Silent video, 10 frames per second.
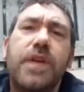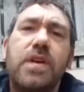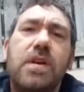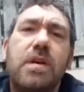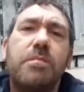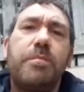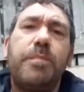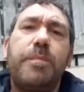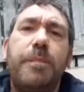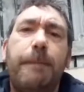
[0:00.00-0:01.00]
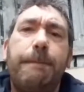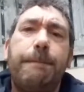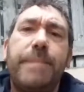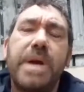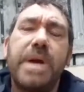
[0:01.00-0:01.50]
can
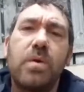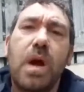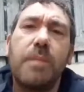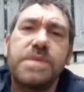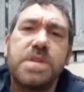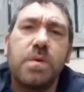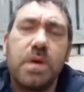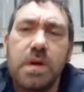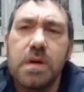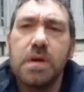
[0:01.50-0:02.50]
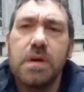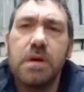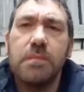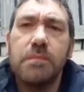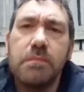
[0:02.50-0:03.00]
build up
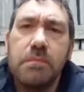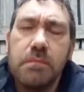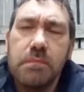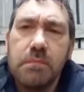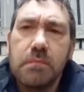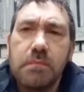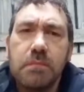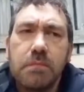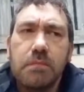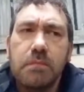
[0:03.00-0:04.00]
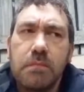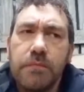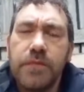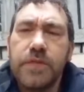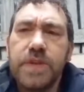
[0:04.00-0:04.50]
to
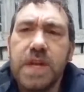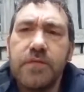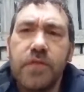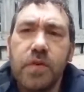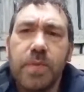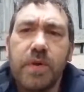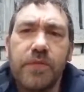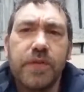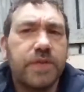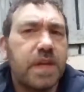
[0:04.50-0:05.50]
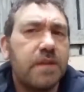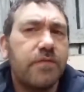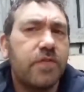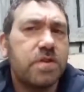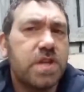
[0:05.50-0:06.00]
15 foot by 15 foot
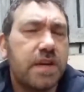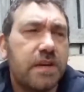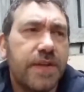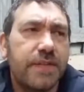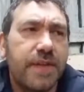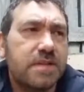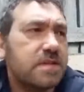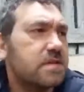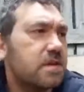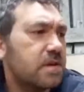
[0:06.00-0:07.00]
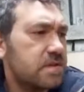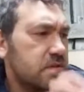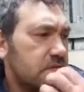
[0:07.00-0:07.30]
shed. I think that's the size,